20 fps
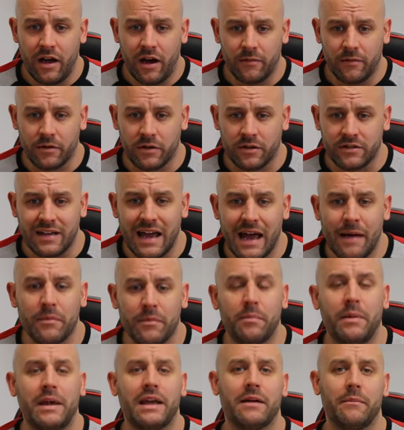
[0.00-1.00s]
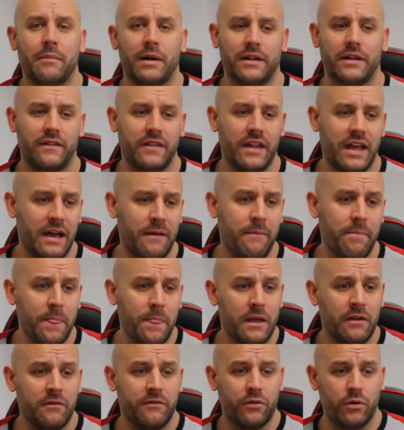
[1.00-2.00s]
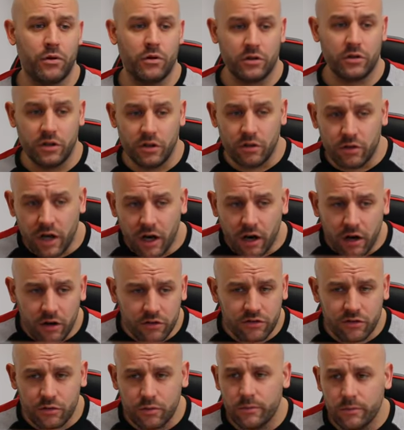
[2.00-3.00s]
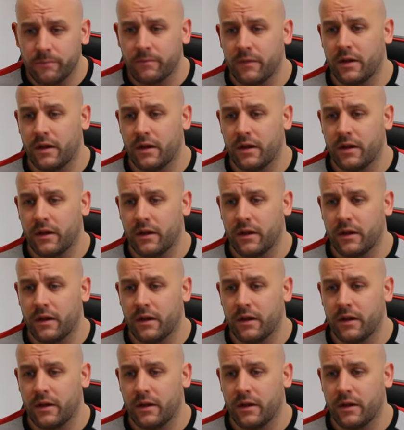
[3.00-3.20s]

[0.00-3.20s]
I'm going to tap the pink button there for Newcastle.